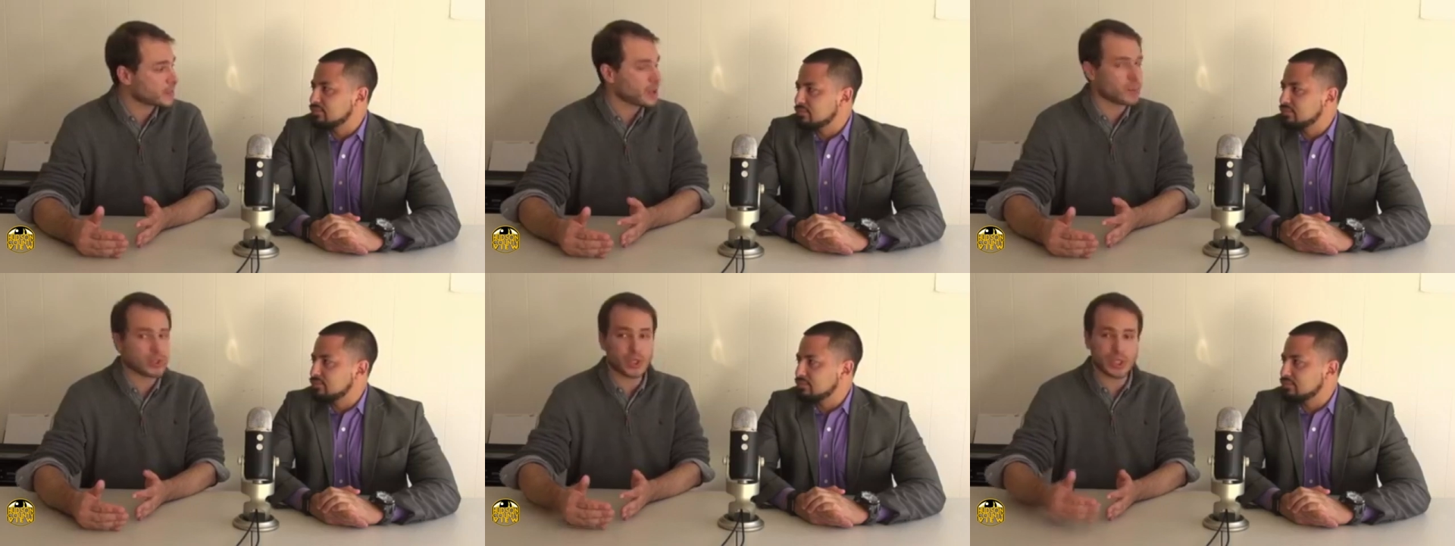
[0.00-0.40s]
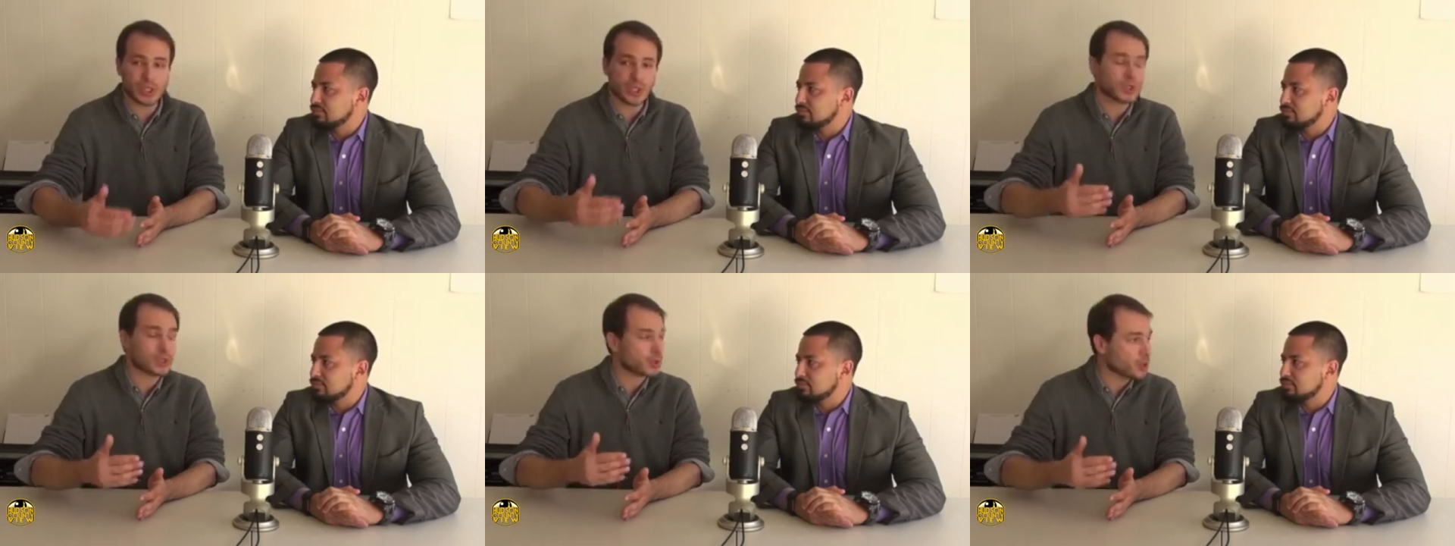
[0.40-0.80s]
Speaker 1: which is an
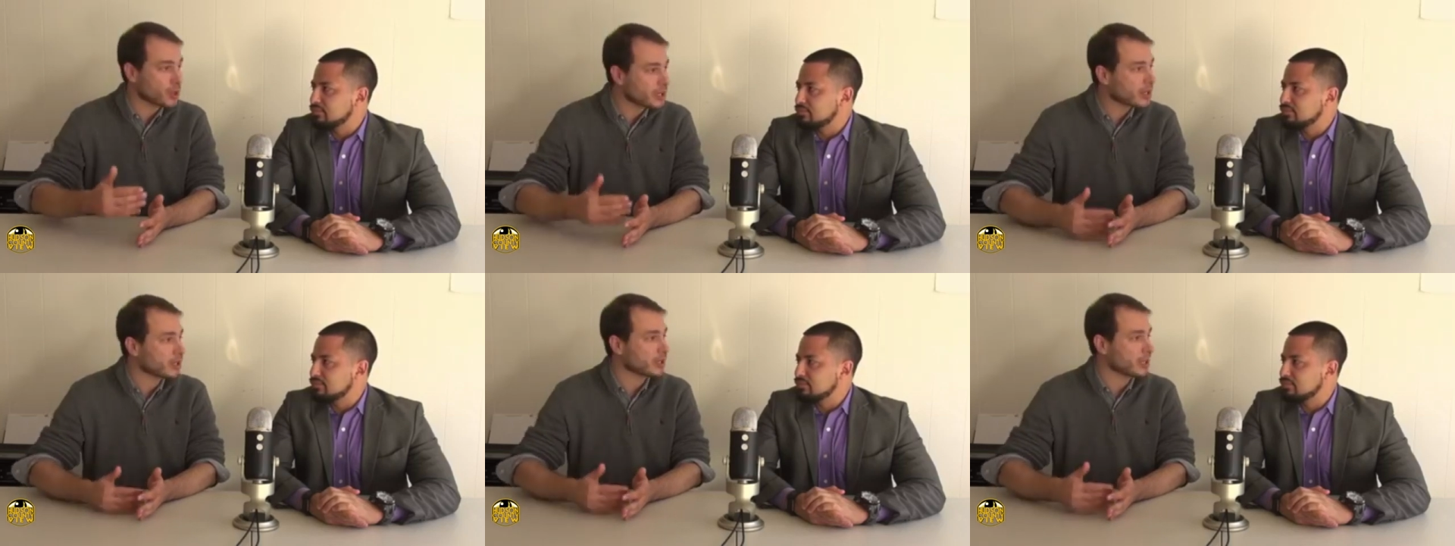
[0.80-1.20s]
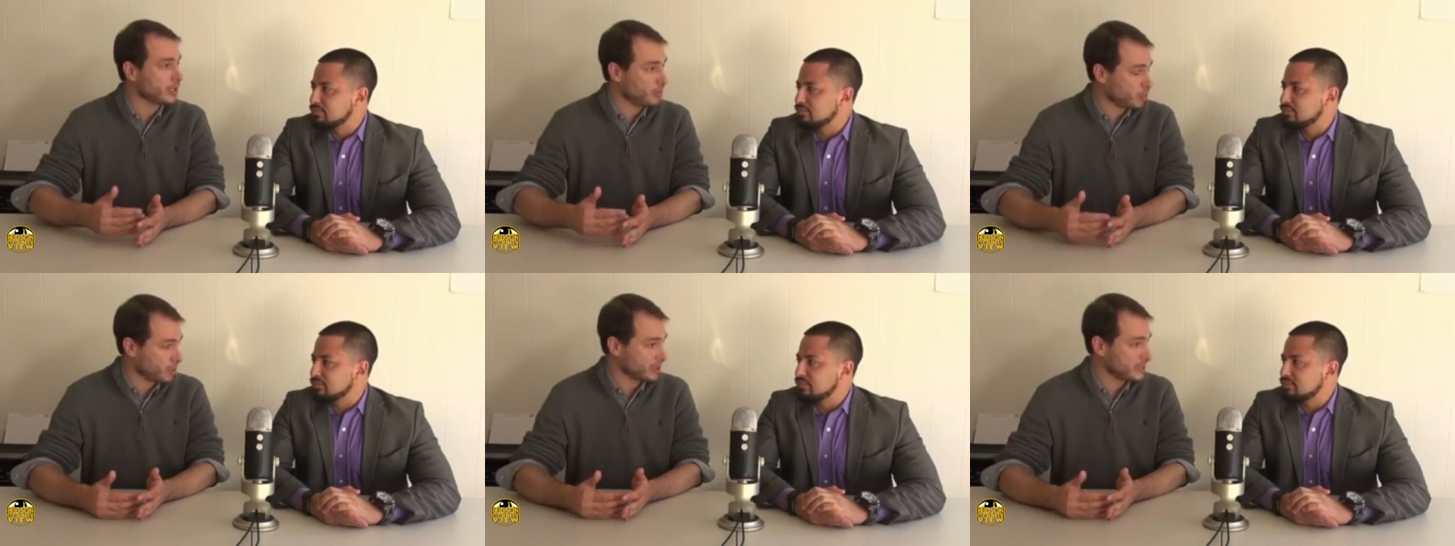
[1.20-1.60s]
extraordinarily
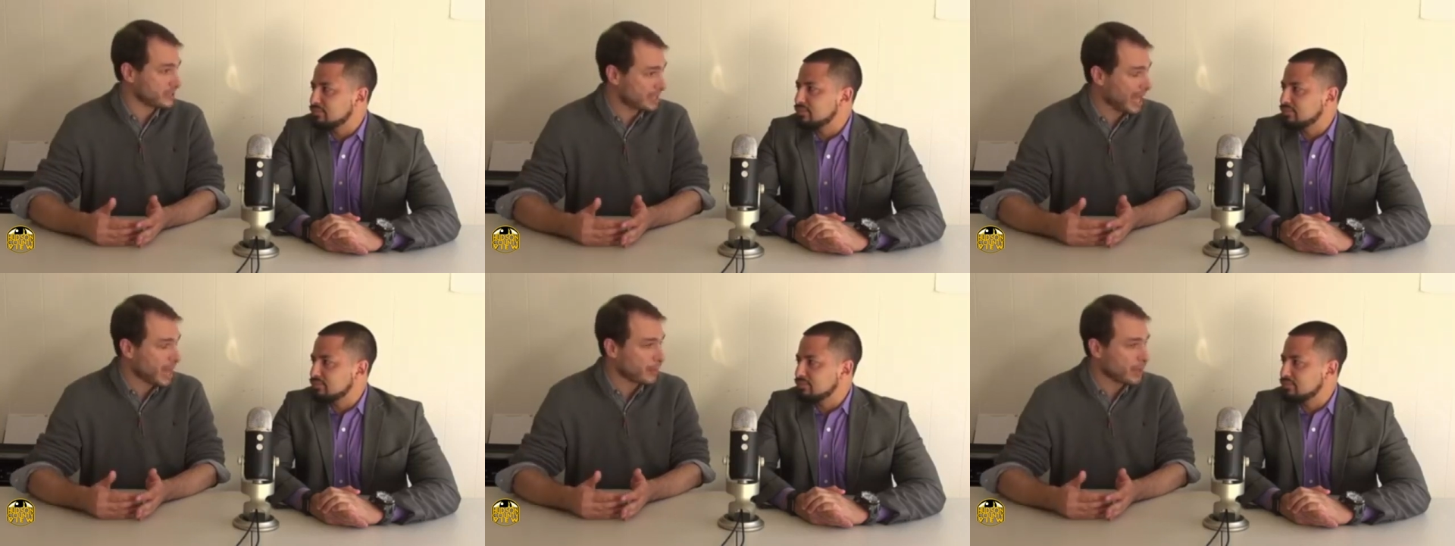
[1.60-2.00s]
important step.